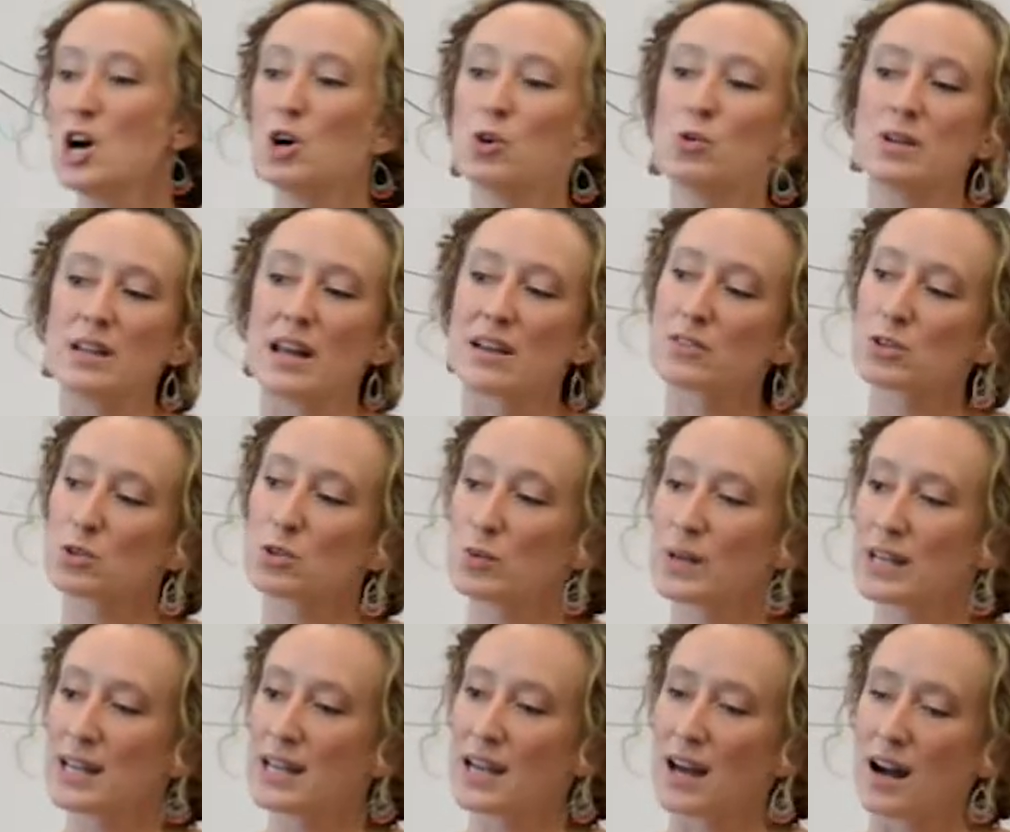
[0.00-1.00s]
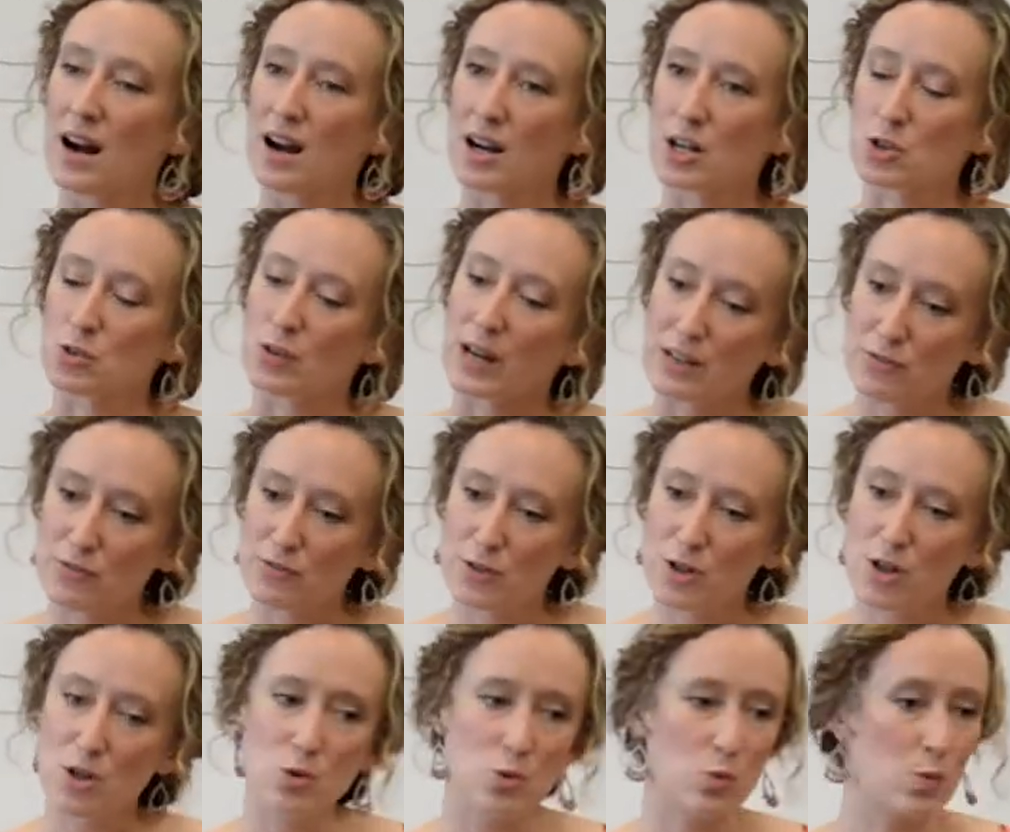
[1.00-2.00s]
Whenever we are
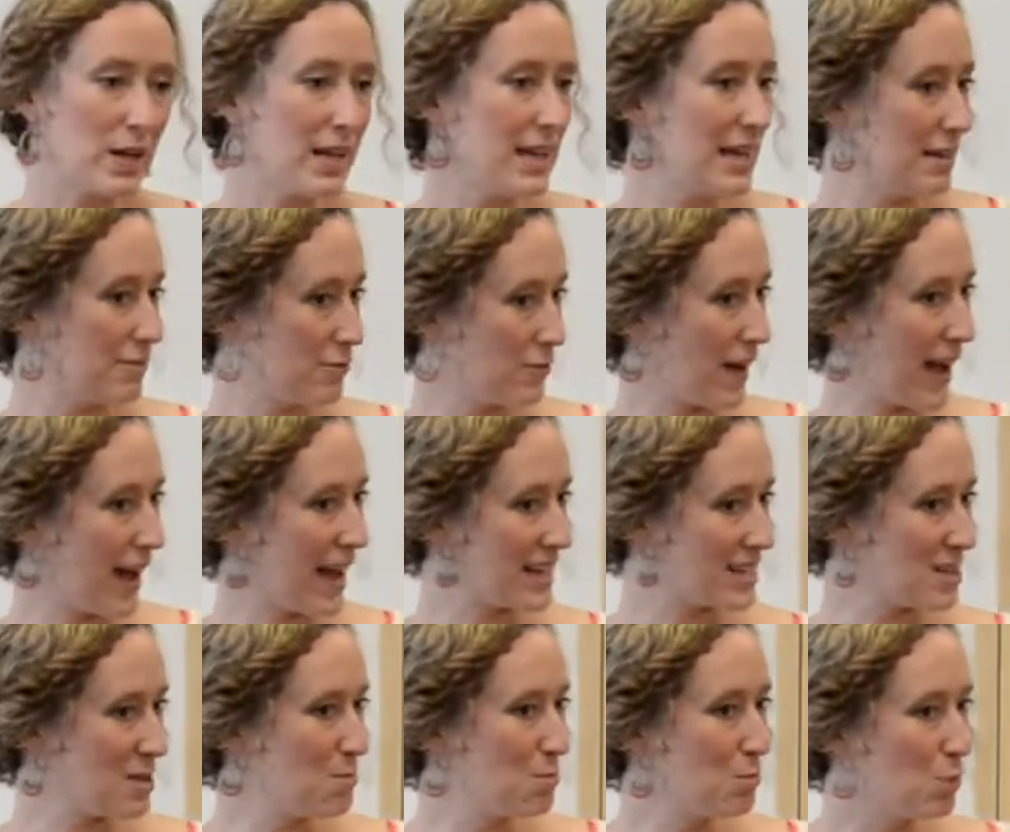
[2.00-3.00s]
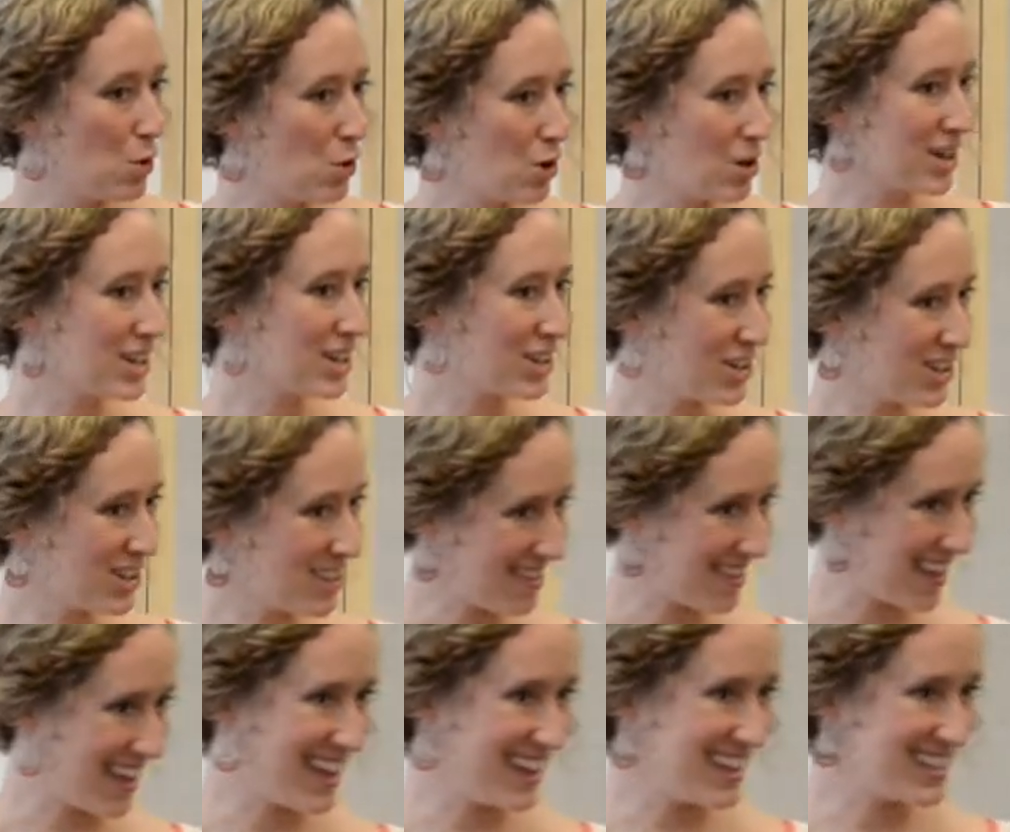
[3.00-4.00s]
grateful, we invite more good
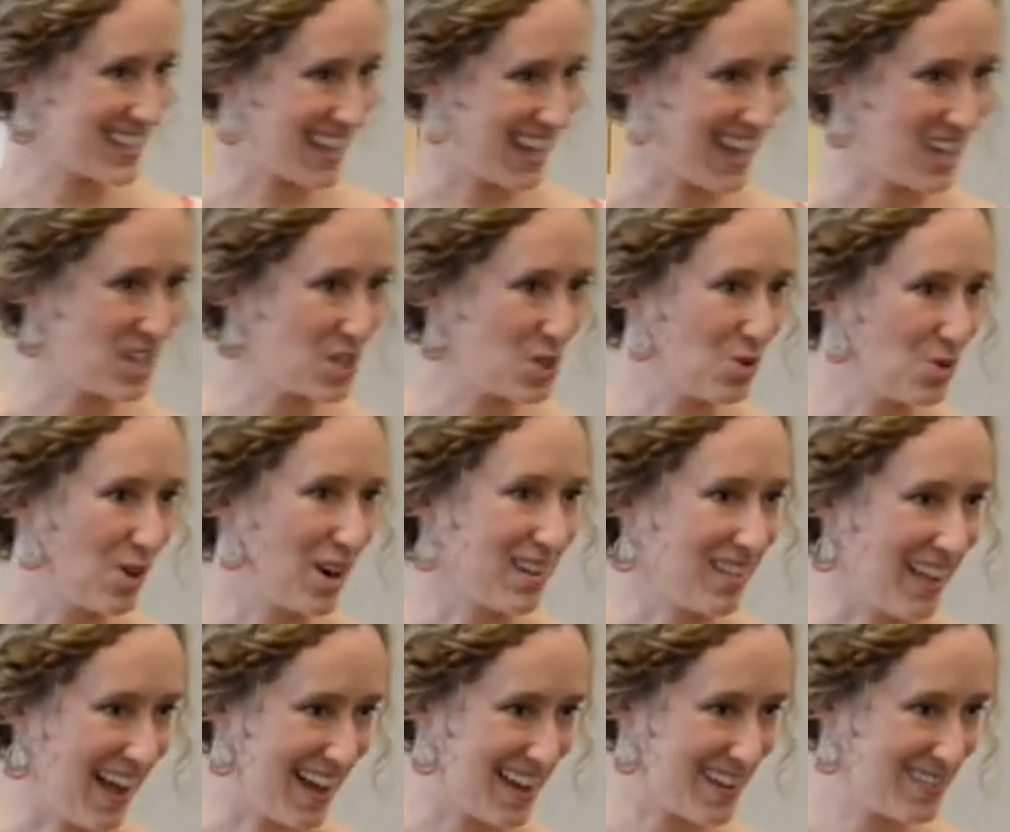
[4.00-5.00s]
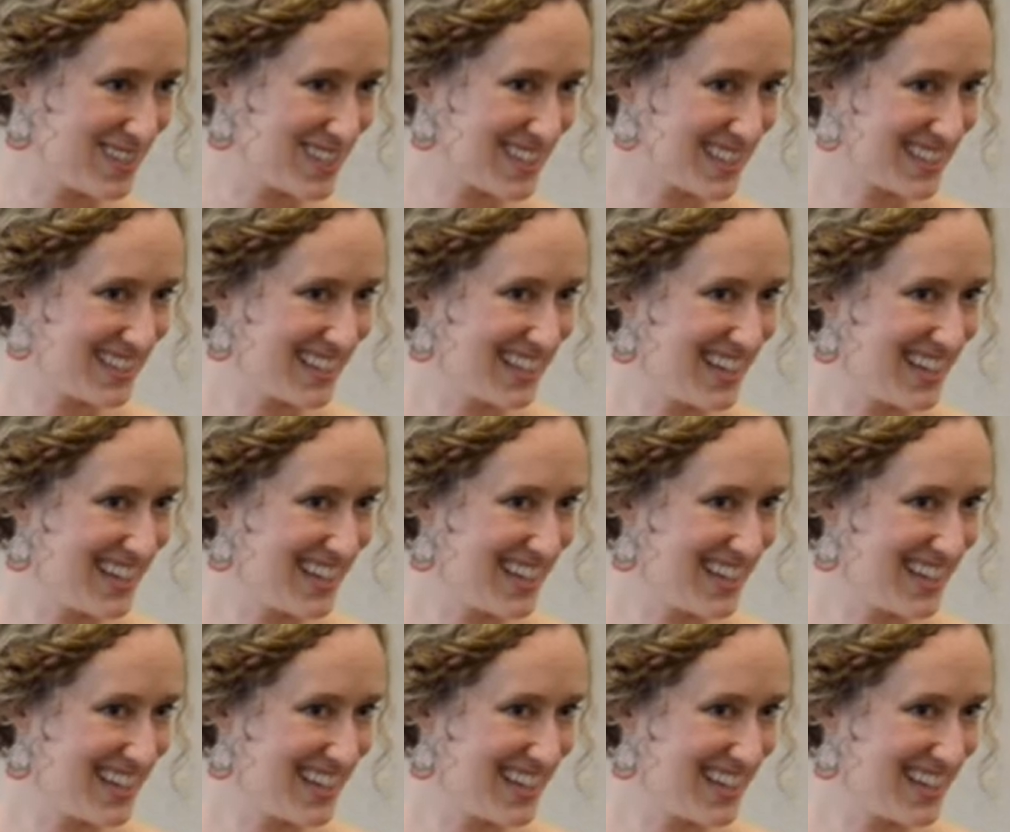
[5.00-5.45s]
things into our lives.